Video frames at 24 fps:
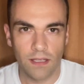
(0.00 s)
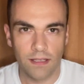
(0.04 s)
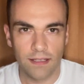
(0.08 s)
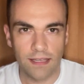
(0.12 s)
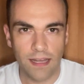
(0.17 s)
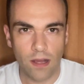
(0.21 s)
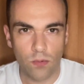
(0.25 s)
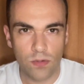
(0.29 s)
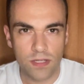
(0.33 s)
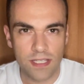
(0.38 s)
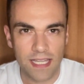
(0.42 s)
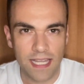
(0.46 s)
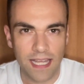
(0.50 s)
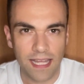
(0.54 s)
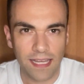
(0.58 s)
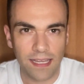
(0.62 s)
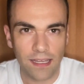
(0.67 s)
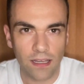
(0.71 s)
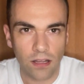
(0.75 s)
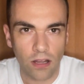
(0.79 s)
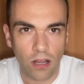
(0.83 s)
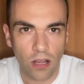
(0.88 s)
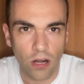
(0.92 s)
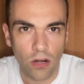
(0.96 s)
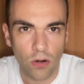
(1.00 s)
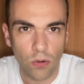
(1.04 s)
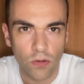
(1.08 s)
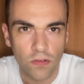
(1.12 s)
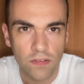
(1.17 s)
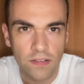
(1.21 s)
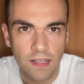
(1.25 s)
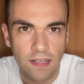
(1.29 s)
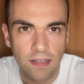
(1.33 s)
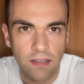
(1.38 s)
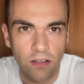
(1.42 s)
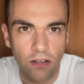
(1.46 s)
Now take a
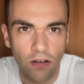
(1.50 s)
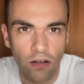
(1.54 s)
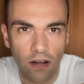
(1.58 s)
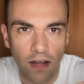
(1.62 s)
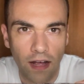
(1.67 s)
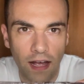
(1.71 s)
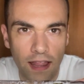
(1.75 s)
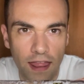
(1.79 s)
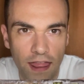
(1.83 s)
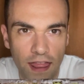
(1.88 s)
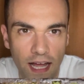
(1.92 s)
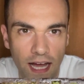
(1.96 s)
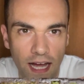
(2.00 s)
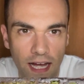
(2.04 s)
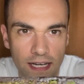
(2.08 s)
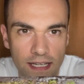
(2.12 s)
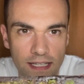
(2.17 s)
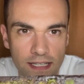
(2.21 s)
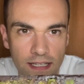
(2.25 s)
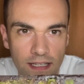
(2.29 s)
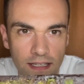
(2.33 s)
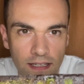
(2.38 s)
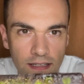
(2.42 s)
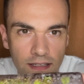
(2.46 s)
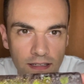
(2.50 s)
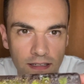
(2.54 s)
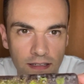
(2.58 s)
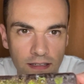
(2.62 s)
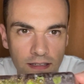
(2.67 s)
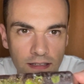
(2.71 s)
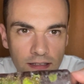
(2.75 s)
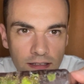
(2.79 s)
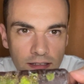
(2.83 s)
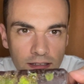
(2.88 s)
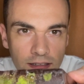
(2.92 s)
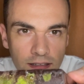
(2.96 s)
closer look at that.
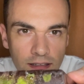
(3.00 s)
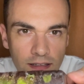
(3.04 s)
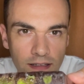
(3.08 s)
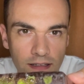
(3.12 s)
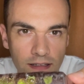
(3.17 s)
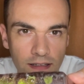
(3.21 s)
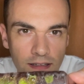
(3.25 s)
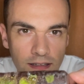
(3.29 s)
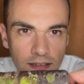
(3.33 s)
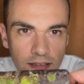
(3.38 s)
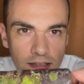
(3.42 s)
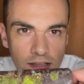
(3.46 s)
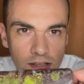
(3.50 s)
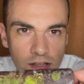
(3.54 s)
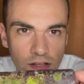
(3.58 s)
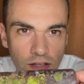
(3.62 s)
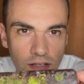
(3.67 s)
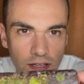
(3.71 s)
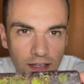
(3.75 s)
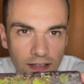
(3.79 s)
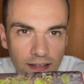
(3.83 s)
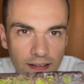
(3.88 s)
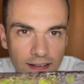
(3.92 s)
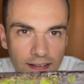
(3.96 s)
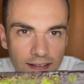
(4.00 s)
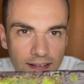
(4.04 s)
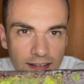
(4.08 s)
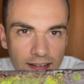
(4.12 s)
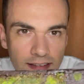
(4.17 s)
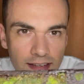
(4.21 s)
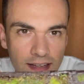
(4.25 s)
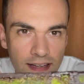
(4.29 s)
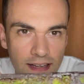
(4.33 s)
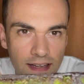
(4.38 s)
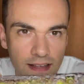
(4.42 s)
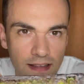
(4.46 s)
You can
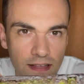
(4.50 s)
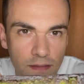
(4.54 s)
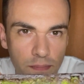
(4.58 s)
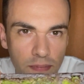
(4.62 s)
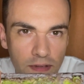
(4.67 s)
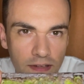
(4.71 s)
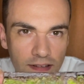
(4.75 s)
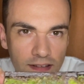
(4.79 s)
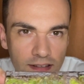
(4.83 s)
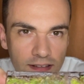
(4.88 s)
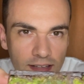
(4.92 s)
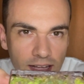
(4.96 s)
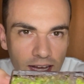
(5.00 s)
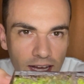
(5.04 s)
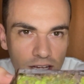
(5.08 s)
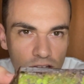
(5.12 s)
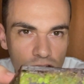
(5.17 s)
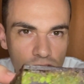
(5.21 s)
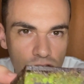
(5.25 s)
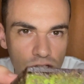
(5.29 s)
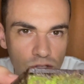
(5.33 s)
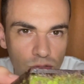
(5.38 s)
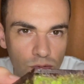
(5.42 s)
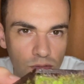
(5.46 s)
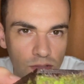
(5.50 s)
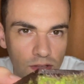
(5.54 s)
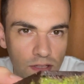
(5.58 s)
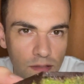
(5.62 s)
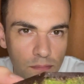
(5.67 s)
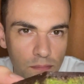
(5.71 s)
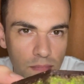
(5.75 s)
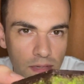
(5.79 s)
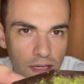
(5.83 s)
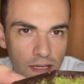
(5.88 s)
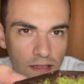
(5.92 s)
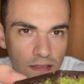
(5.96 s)
see the pistachio in the
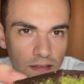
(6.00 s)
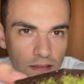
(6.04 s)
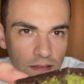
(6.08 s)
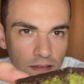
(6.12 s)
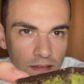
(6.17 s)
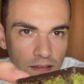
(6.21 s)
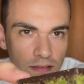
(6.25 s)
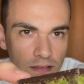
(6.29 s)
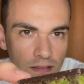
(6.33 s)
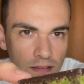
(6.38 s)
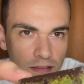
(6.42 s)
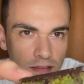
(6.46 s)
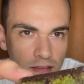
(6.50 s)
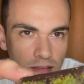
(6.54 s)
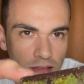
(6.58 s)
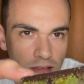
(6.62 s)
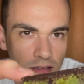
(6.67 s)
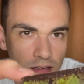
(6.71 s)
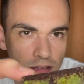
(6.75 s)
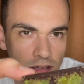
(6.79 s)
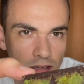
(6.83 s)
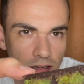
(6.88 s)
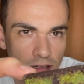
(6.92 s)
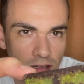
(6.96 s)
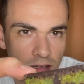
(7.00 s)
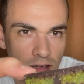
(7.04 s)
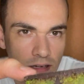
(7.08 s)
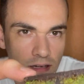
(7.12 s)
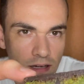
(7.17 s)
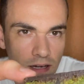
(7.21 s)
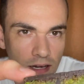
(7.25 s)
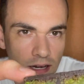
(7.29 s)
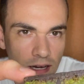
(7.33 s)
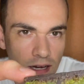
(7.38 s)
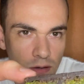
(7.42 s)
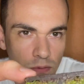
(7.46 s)
middle.
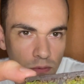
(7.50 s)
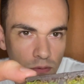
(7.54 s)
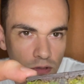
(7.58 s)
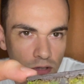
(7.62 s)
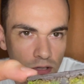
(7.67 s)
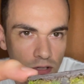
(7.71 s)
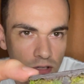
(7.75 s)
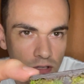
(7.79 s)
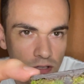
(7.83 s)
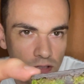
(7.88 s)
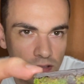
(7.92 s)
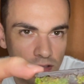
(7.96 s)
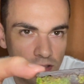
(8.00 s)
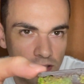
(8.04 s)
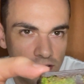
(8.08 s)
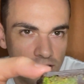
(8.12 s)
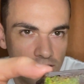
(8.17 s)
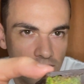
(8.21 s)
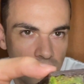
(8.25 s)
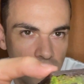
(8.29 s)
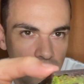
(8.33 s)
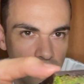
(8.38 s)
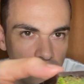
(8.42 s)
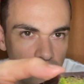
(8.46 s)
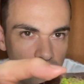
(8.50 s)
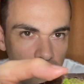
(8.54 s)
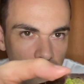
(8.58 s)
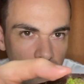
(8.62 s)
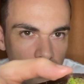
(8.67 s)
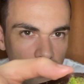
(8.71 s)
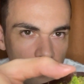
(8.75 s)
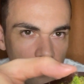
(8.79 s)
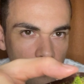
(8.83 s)
How good does that look?